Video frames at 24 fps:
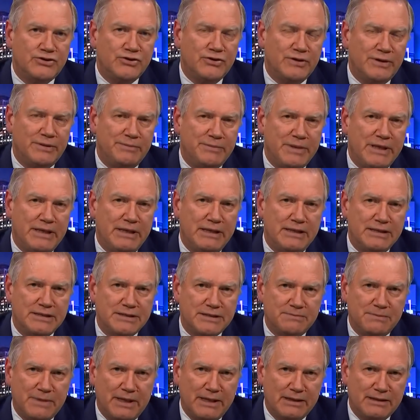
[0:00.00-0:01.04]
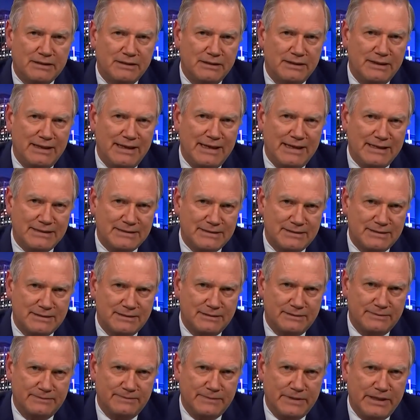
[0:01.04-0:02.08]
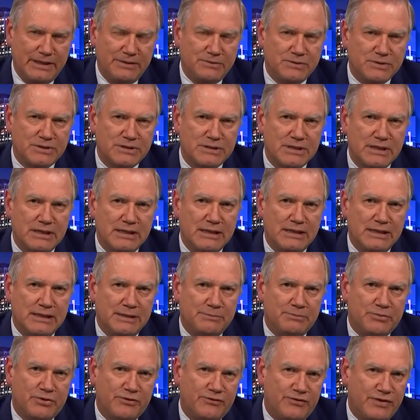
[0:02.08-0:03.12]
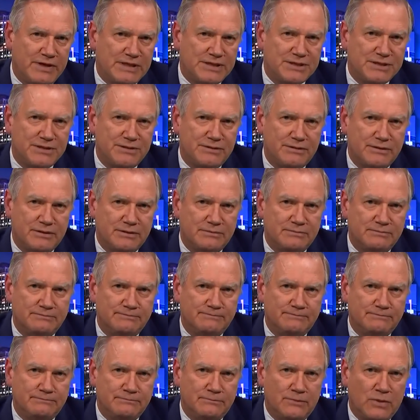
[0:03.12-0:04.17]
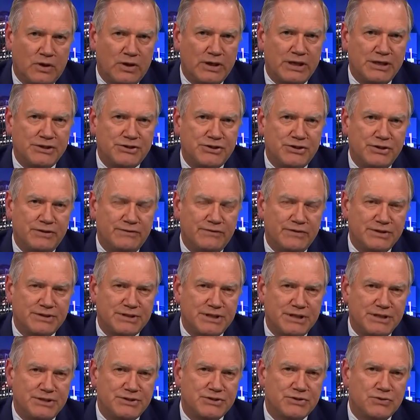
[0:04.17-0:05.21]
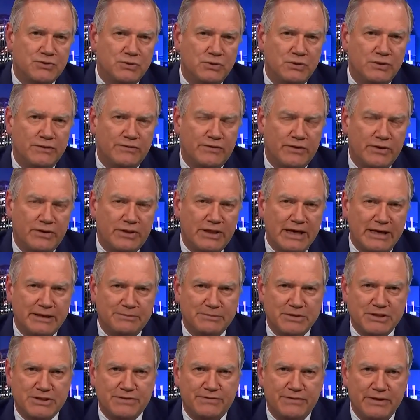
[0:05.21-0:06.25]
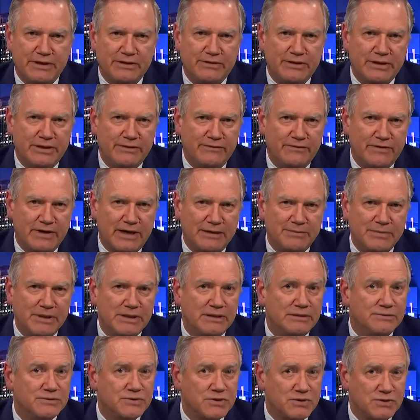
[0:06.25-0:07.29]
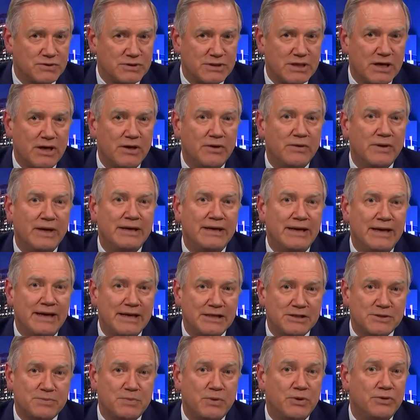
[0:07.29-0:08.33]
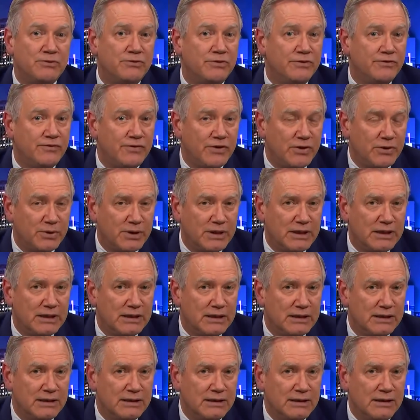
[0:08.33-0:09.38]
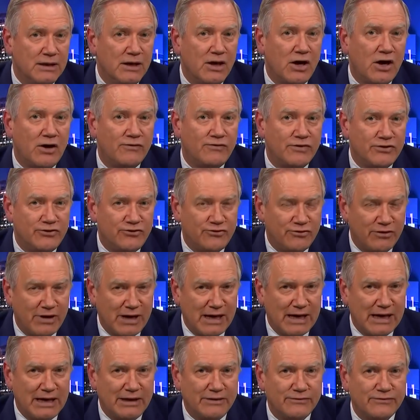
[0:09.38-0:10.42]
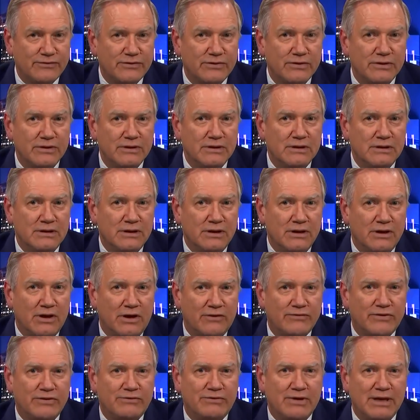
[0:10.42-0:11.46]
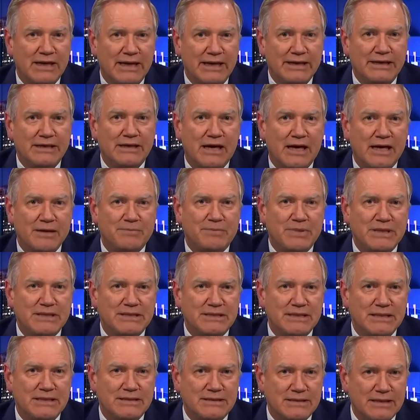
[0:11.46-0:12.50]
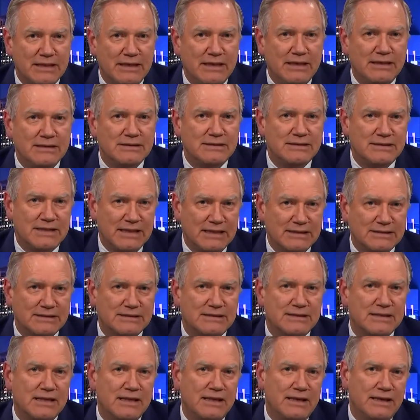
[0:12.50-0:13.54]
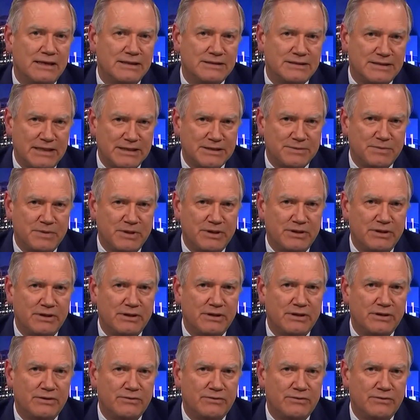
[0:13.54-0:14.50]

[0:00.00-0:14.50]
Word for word: Joining me is Michael Asten. He was professor at Monash University School of Earth, Atmosphere and Environment. He was also an expert reviewer of a draft of the related I P C C Sixth Assessment